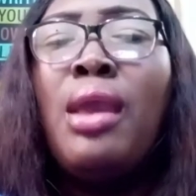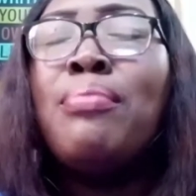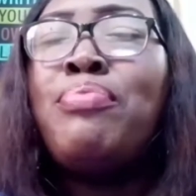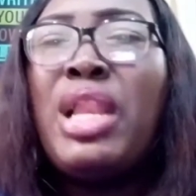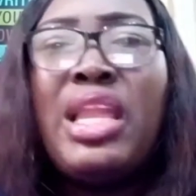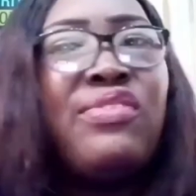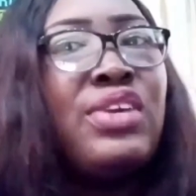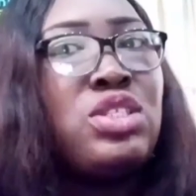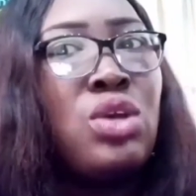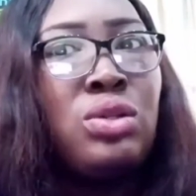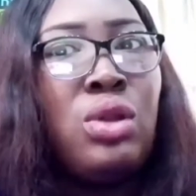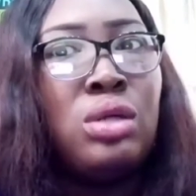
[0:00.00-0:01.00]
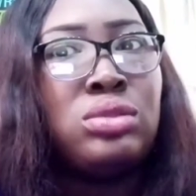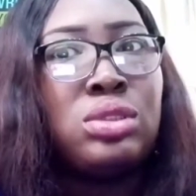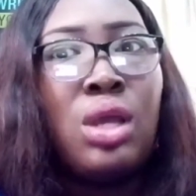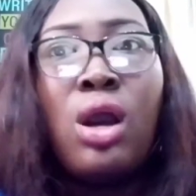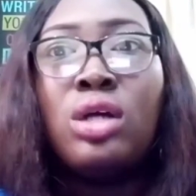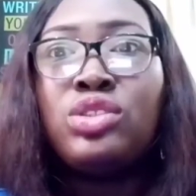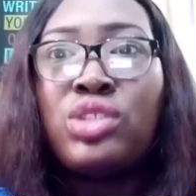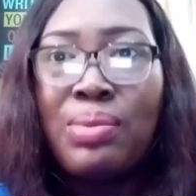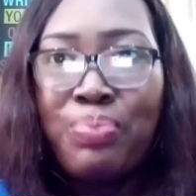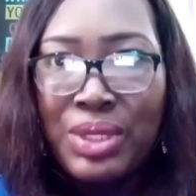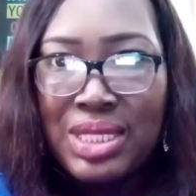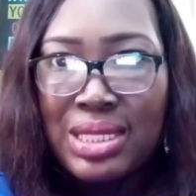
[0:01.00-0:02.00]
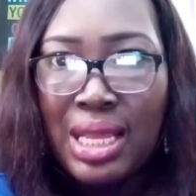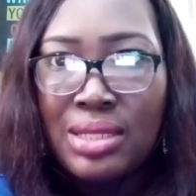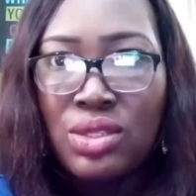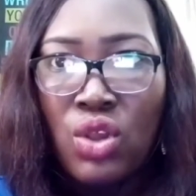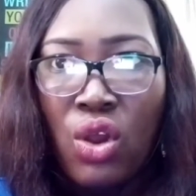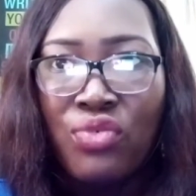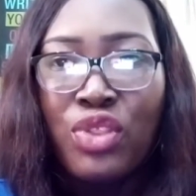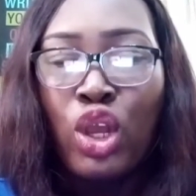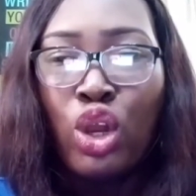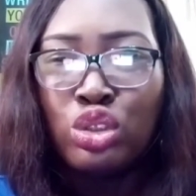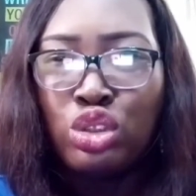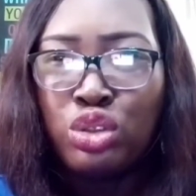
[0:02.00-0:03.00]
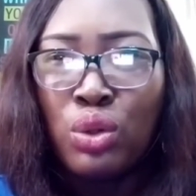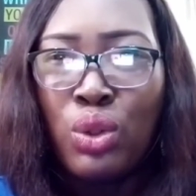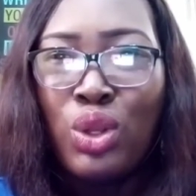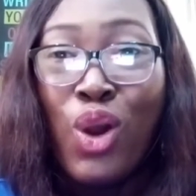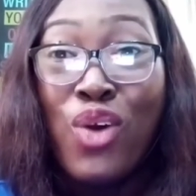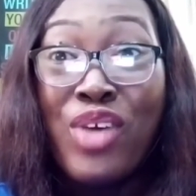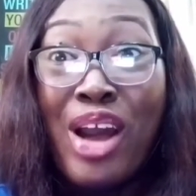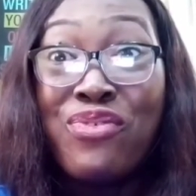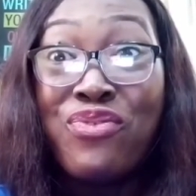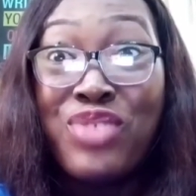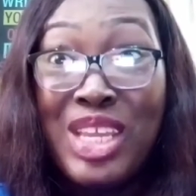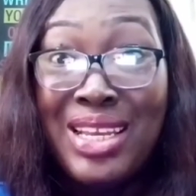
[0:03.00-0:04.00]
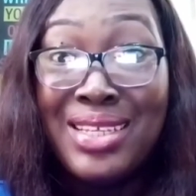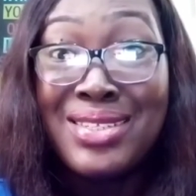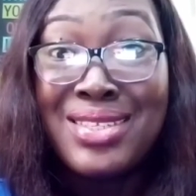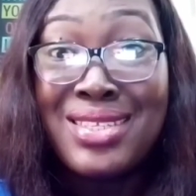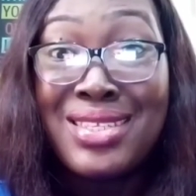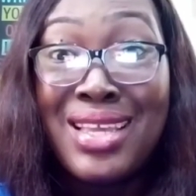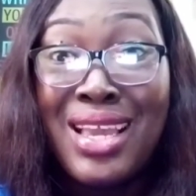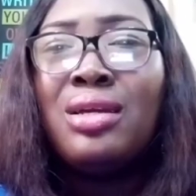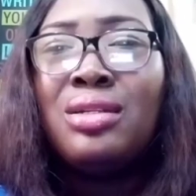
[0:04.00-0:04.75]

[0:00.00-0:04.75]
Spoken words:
Believe it or not, 100% of the control of our feelings,